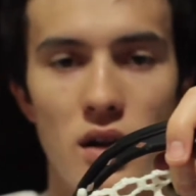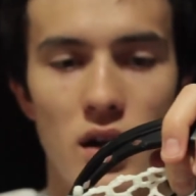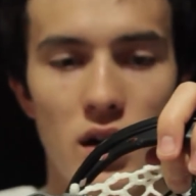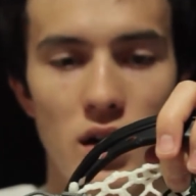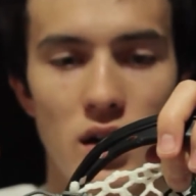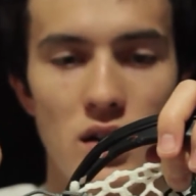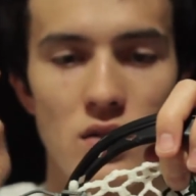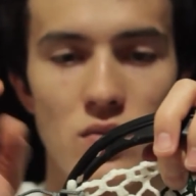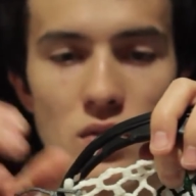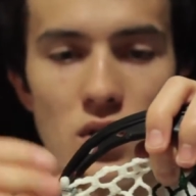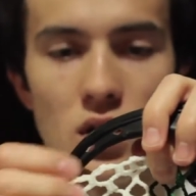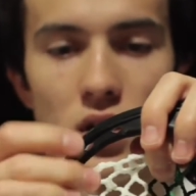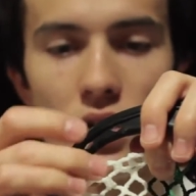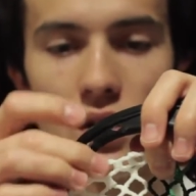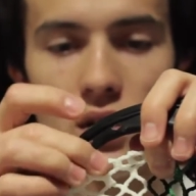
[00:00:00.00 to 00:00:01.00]
I guess we'll
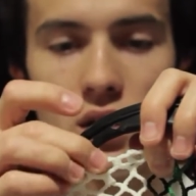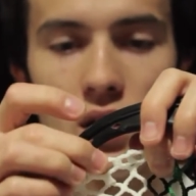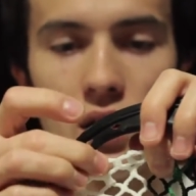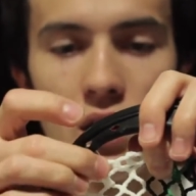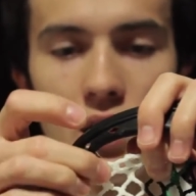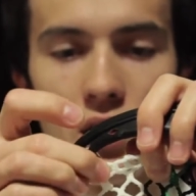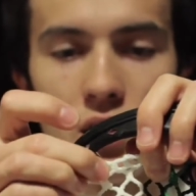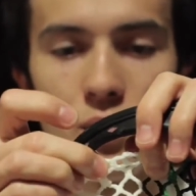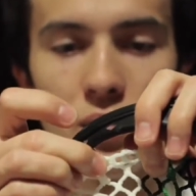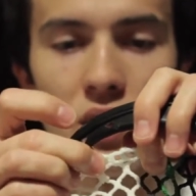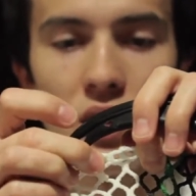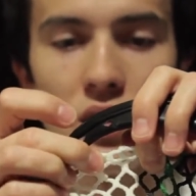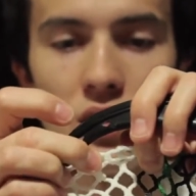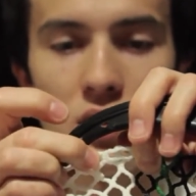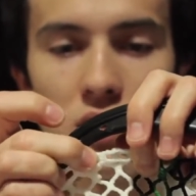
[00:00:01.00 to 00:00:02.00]
call it, the
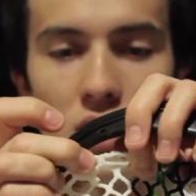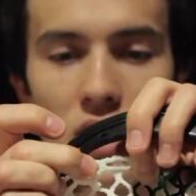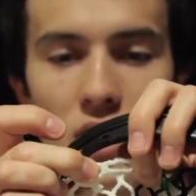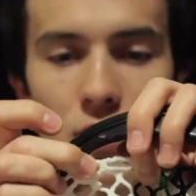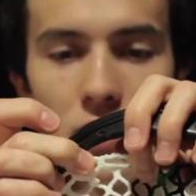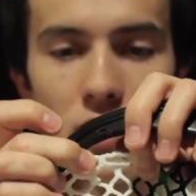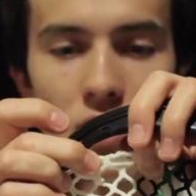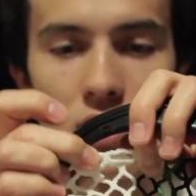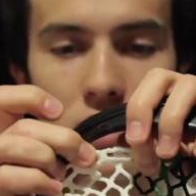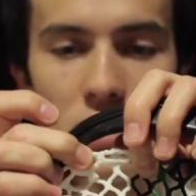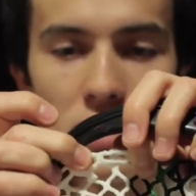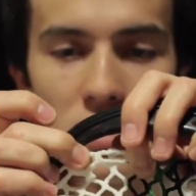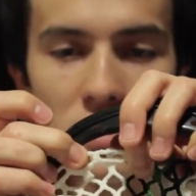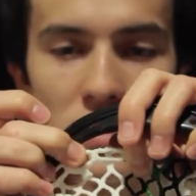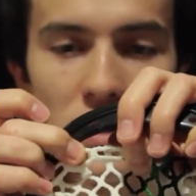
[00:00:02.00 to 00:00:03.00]
peak of the diamond,
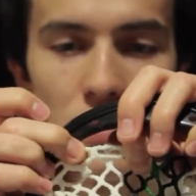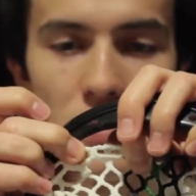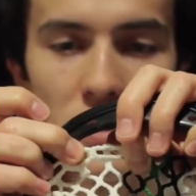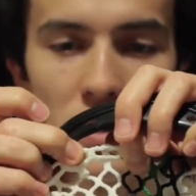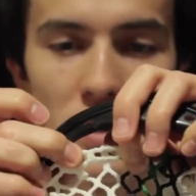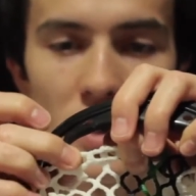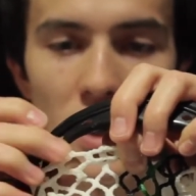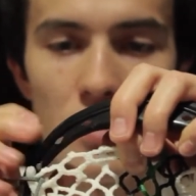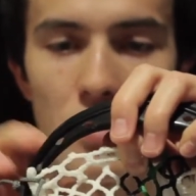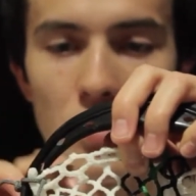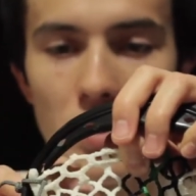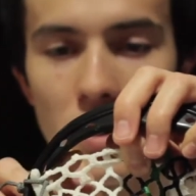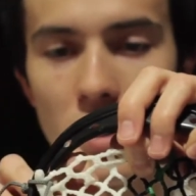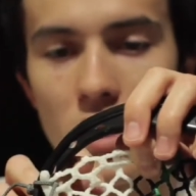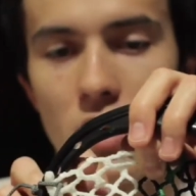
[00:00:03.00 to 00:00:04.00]
this tip of the diamond.
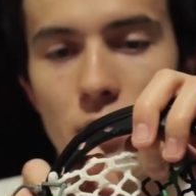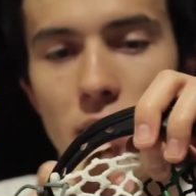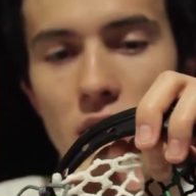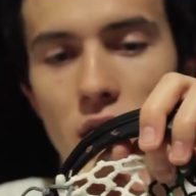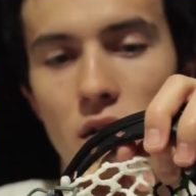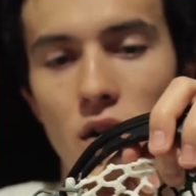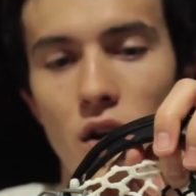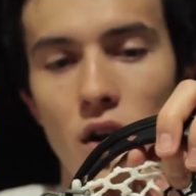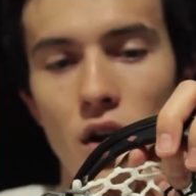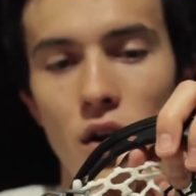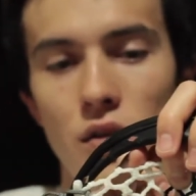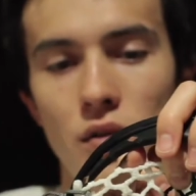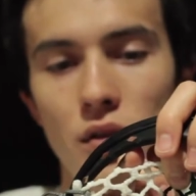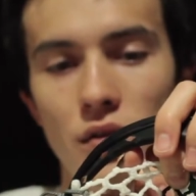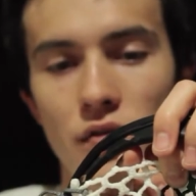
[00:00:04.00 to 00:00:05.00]
We're going to come out
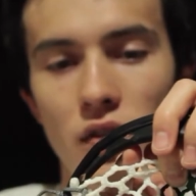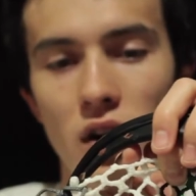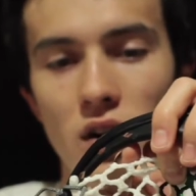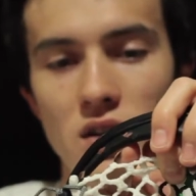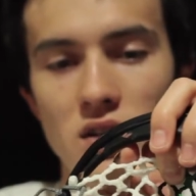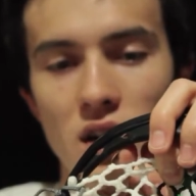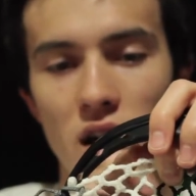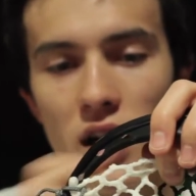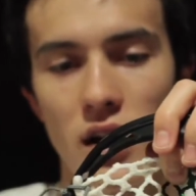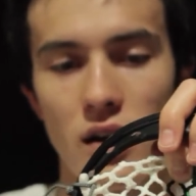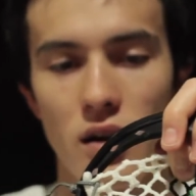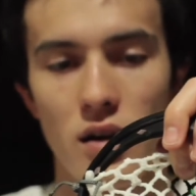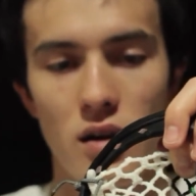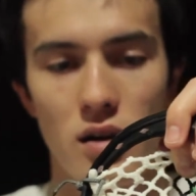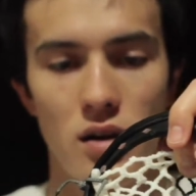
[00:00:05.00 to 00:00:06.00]
through the far side,
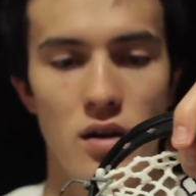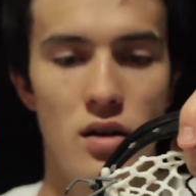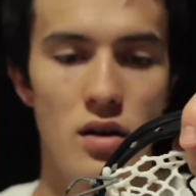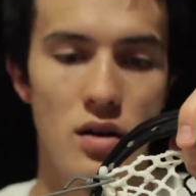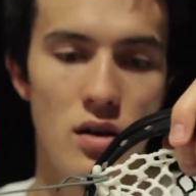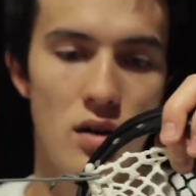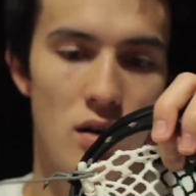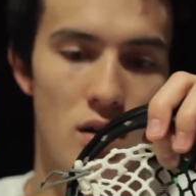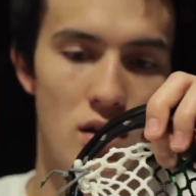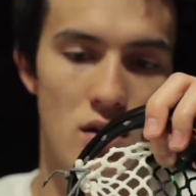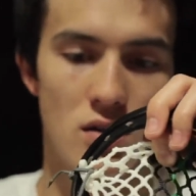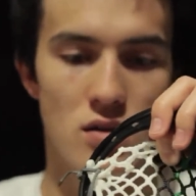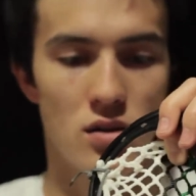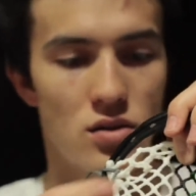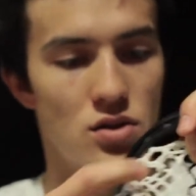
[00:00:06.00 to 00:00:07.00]

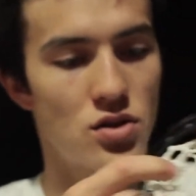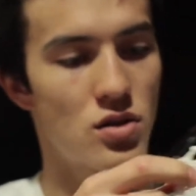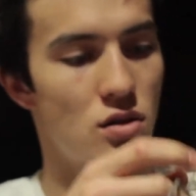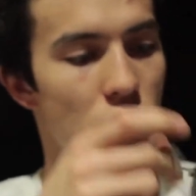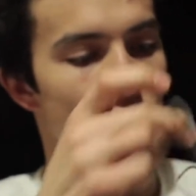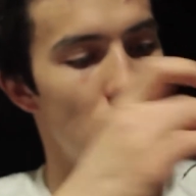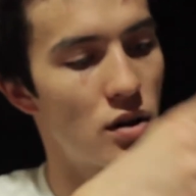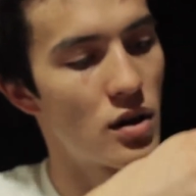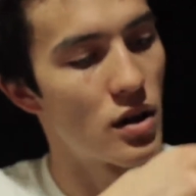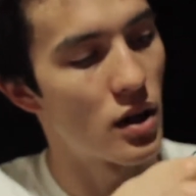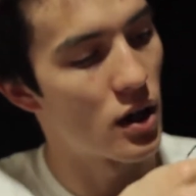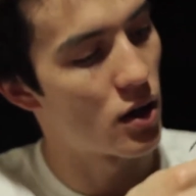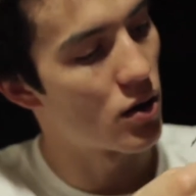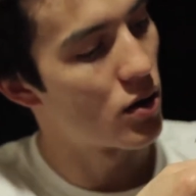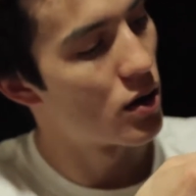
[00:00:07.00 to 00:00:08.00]
so I'll show you right
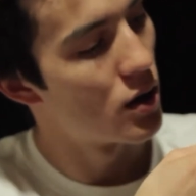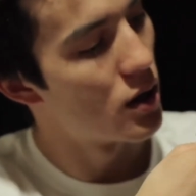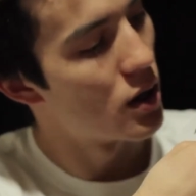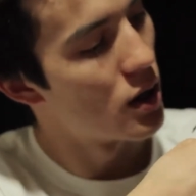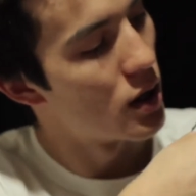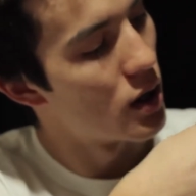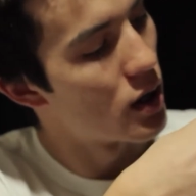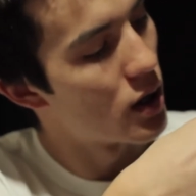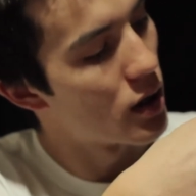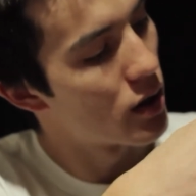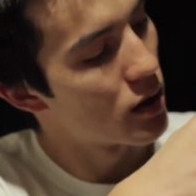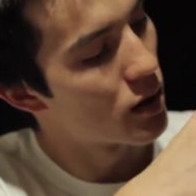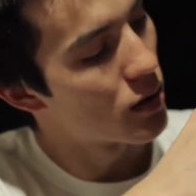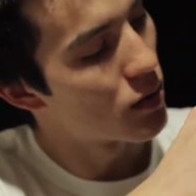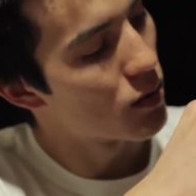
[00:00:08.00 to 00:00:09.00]
now, and
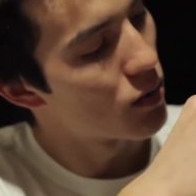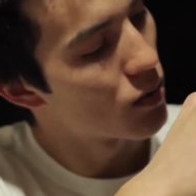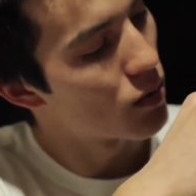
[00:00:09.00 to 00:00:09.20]
then